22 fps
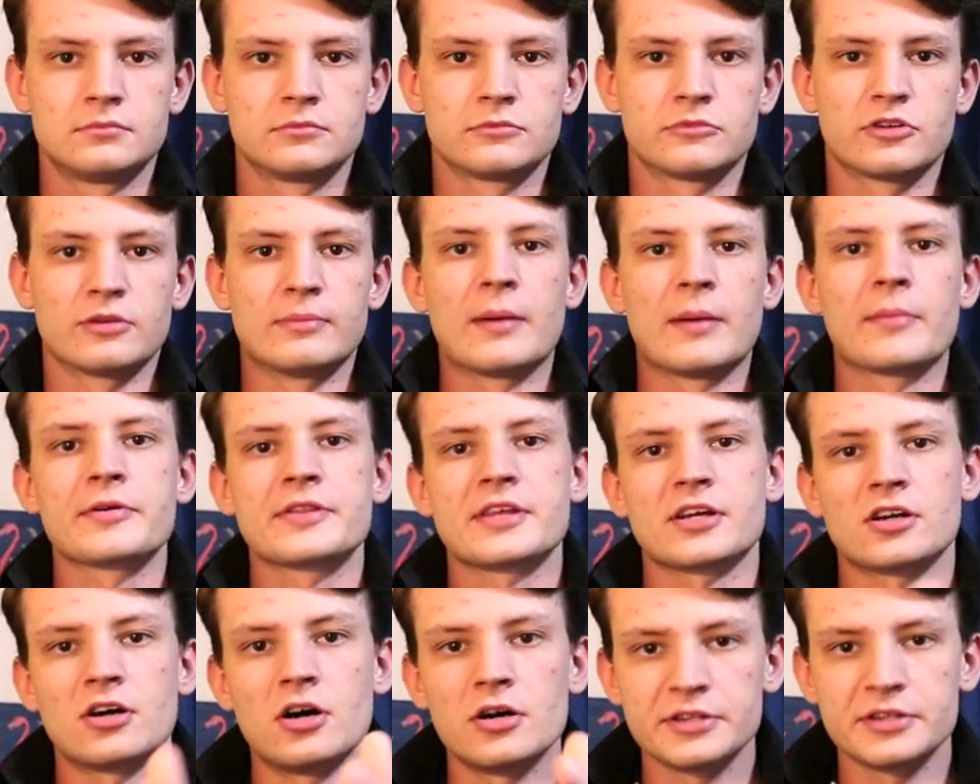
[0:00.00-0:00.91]
Remember
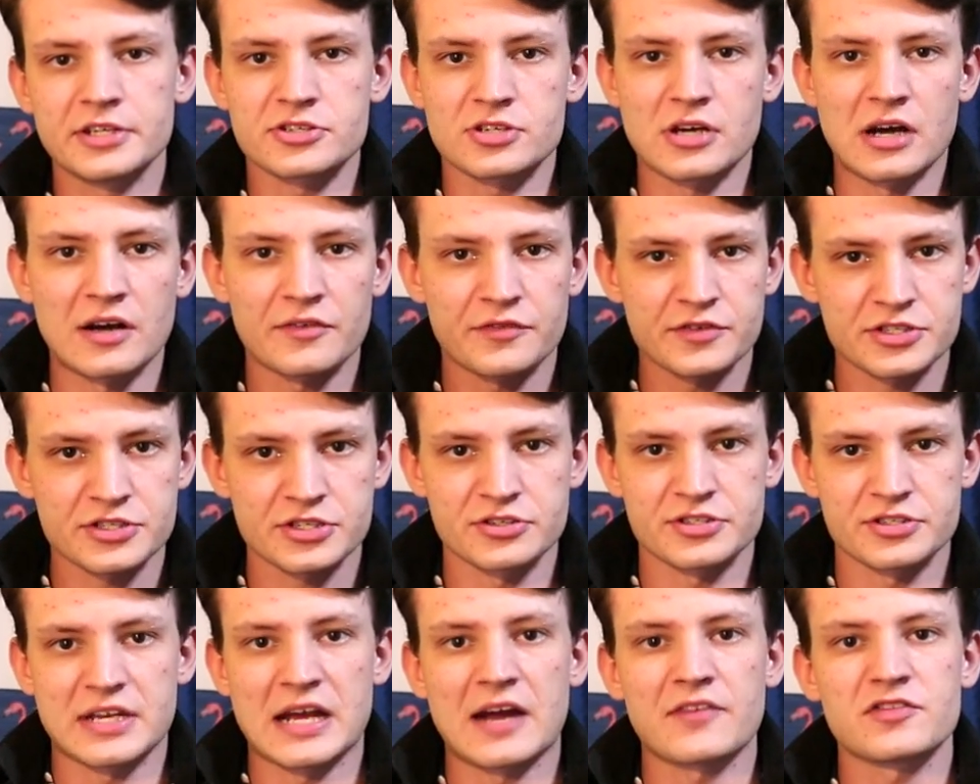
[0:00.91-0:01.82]
that all these
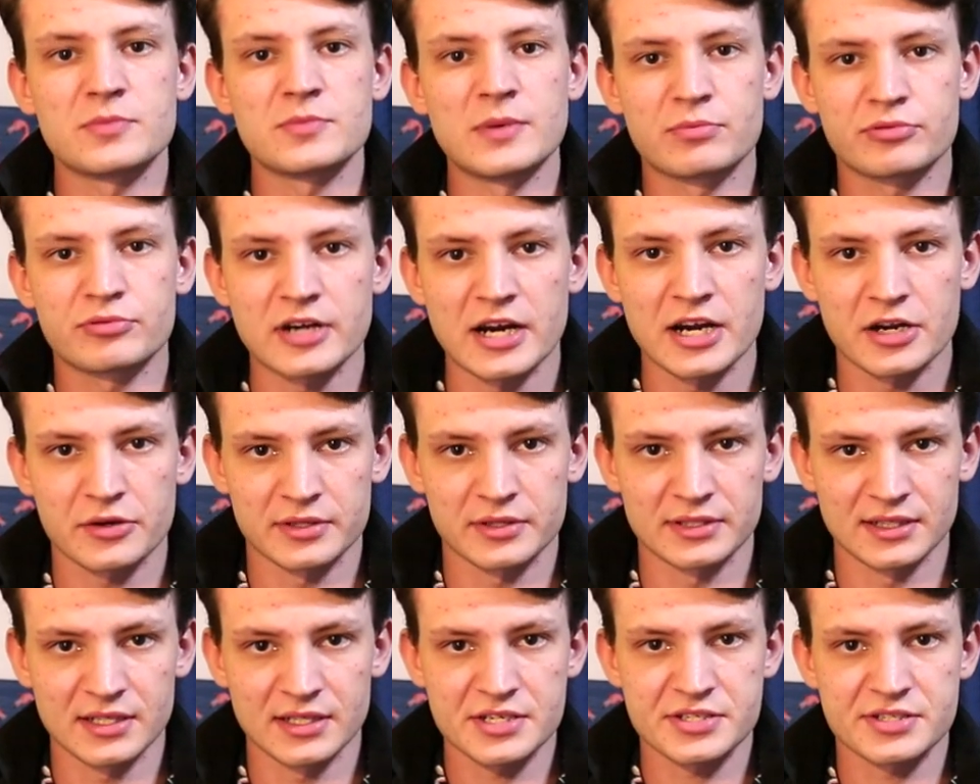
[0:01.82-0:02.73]
officers have to be prior
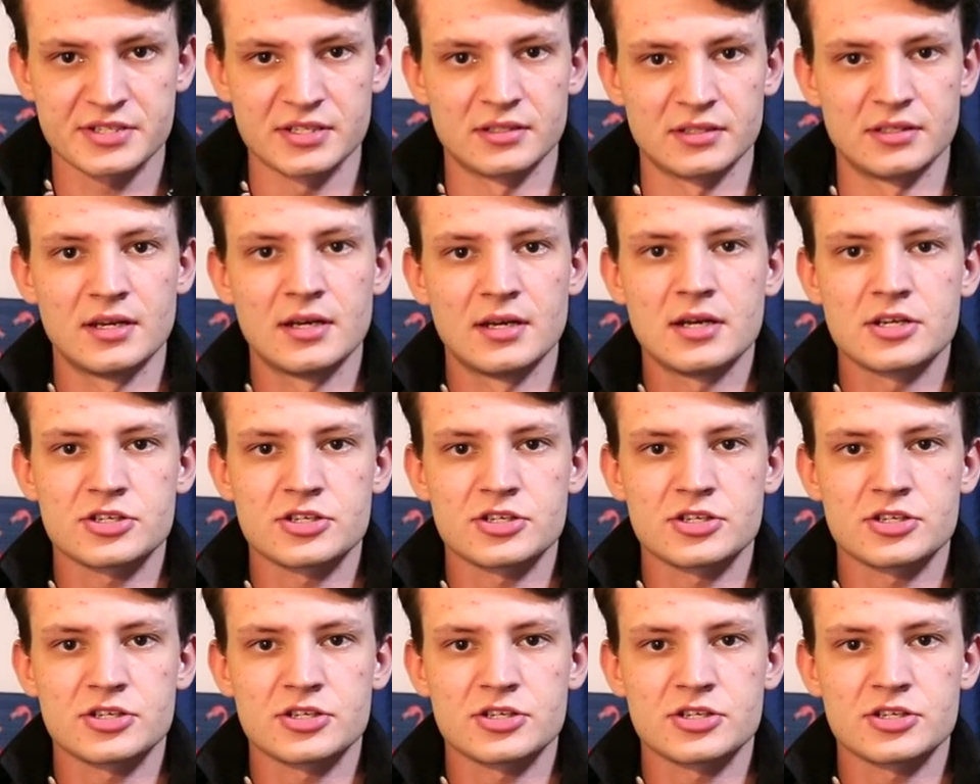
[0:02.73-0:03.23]
enlisted,